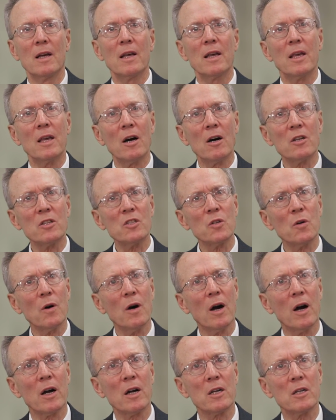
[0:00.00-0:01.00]
He also
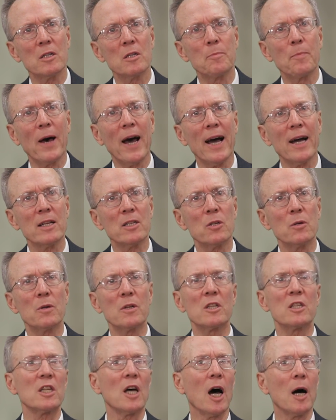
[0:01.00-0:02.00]
hearkened back to
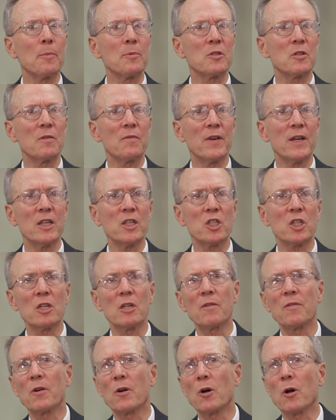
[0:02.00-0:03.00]
his observation
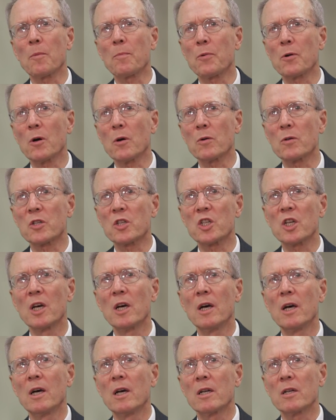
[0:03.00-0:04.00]
of her approach
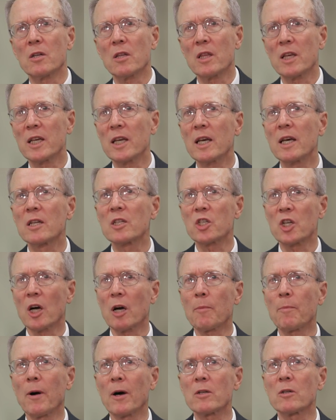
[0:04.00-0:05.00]
to the
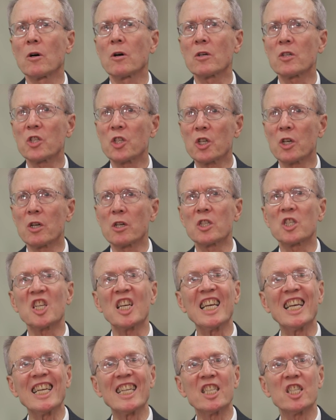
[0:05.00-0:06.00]
Changpadong church
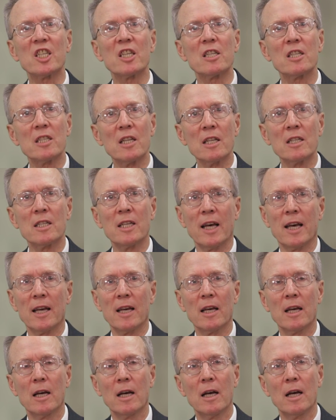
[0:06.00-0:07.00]
each
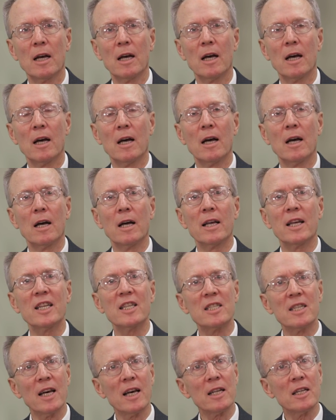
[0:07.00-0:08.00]
Sunday. He
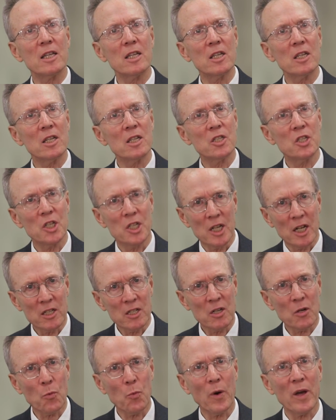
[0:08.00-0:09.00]
said, "She
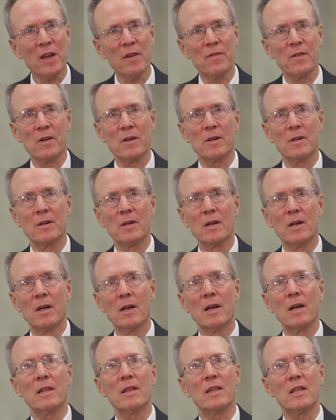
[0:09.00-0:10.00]
doesn't waver.
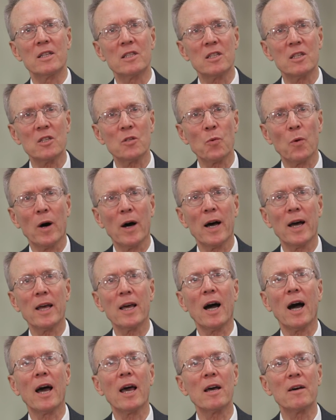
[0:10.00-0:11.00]
This is why
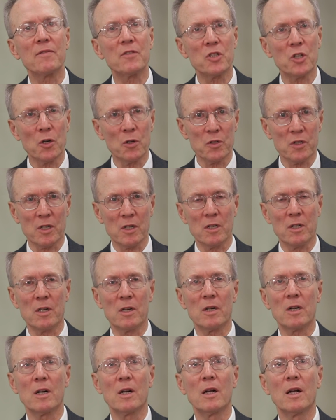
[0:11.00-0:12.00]
I have chosen
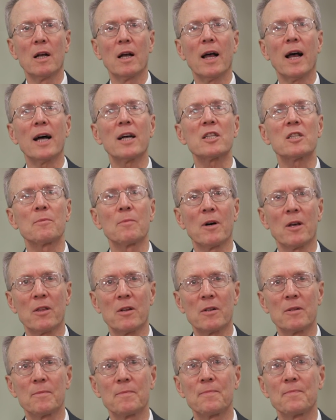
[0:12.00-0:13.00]
her as
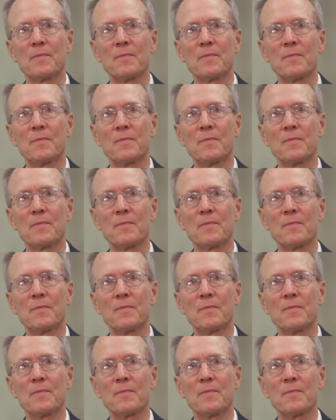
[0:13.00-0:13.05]
mother."